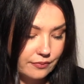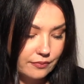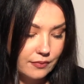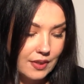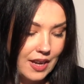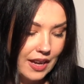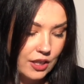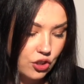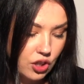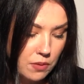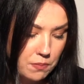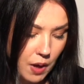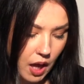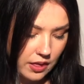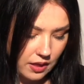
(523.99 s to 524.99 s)
I actually
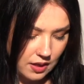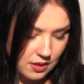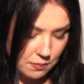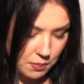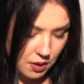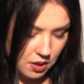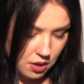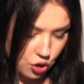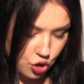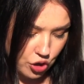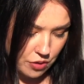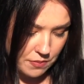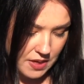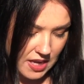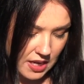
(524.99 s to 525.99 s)
bought this because a
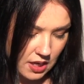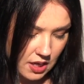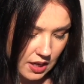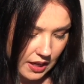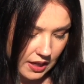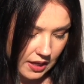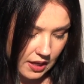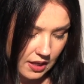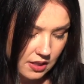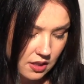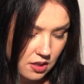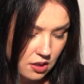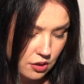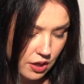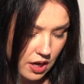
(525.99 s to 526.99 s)
German like
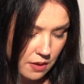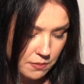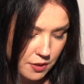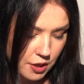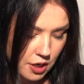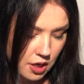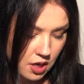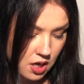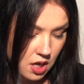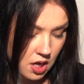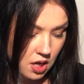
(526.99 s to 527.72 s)
Instagrammer